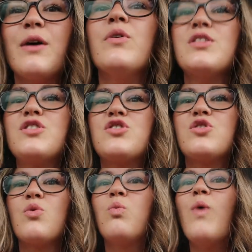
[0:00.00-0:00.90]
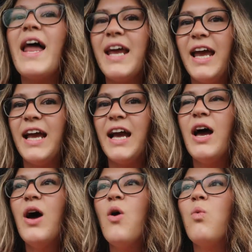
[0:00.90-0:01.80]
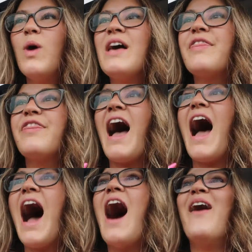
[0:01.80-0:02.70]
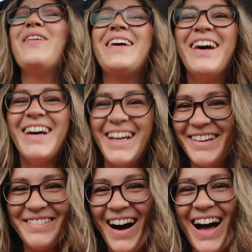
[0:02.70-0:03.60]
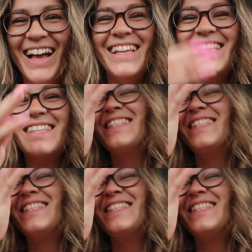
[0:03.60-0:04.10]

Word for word: I was sweating with how good it was.